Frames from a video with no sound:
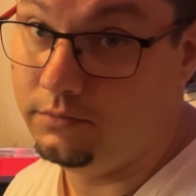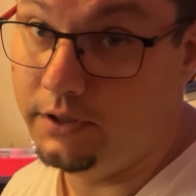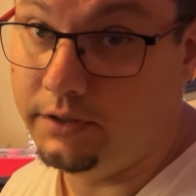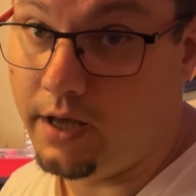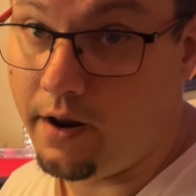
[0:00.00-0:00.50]
the
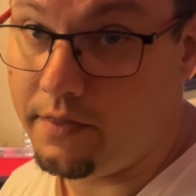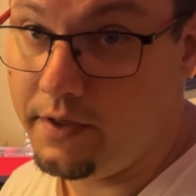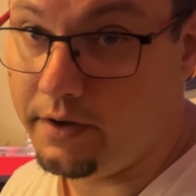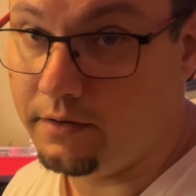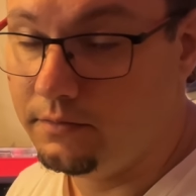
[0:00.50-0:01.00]
entire
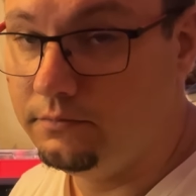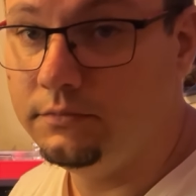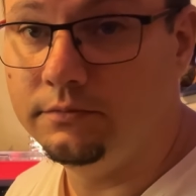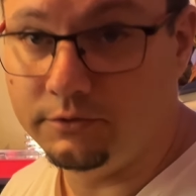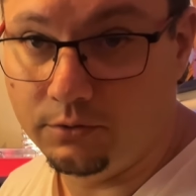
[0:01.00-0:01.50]
thing.
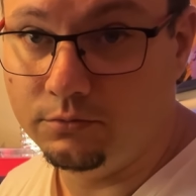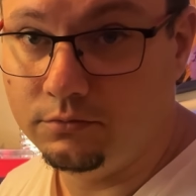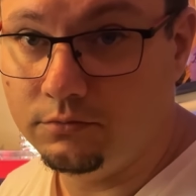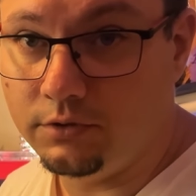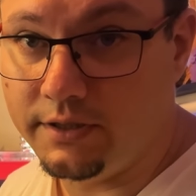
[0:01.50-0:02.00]
So,
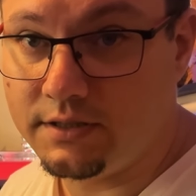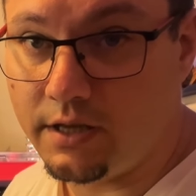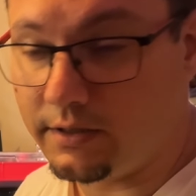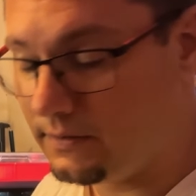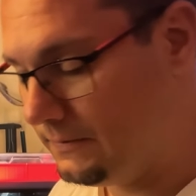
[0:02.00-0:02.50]
let's
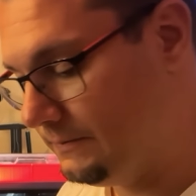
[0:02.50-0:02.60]
start.